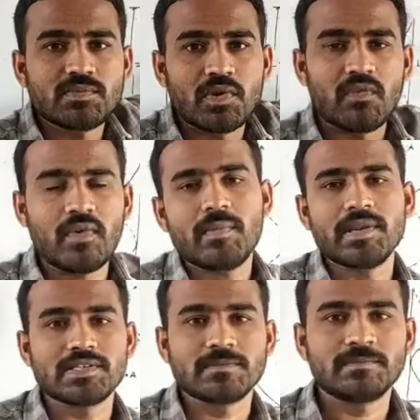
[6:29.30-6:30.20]
mode of
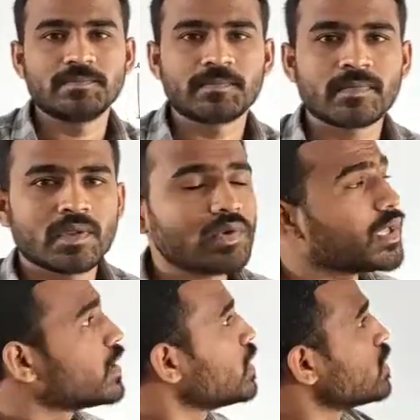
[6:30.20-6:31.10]
vibration. Okay.